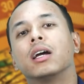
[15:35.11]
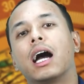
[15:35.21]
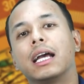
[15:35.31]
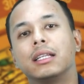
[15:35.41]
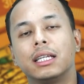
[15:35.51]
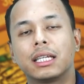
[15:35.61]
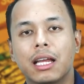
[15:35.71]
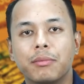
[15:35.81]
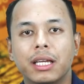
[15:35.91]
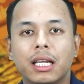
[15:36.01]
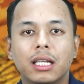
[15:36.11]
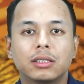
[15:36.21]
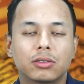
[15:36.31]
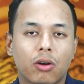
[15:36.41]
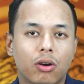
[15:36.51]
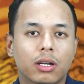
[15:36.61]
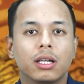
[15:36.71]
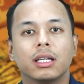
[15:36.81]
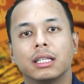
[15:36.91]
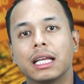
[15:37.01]
Either it can be igneous rock
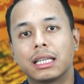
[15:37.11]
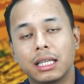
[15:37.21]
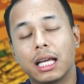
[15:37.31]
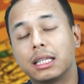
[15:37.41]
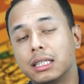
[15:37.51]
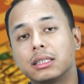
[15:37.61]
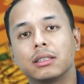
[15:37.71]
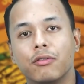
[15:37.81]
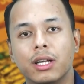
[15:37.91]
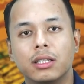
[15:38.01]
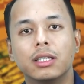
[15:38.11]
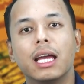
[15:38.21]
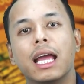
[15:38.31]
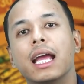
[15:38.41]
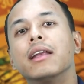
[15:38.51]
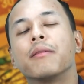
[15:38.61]
that is weathered and